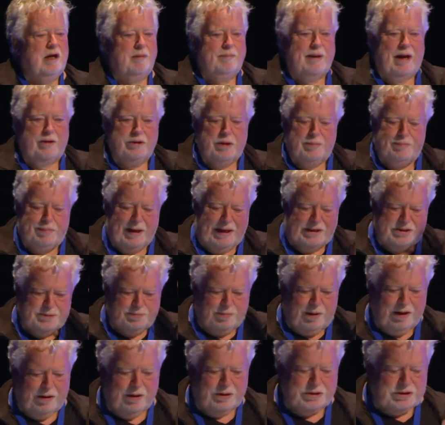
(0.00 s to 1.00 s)
about the
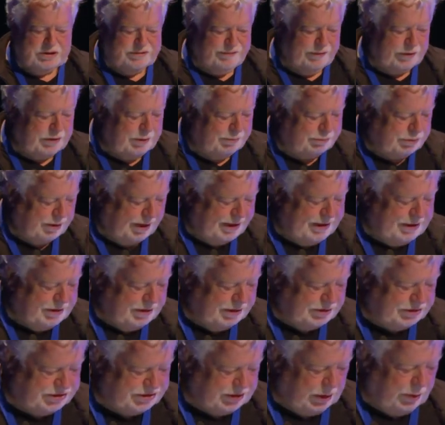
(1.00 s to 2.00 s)
best plants for your brain
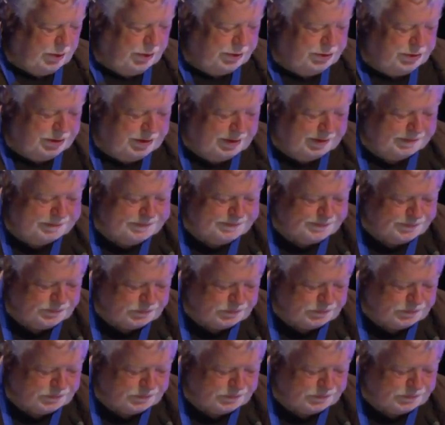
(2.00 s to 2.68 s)
and so on, you know.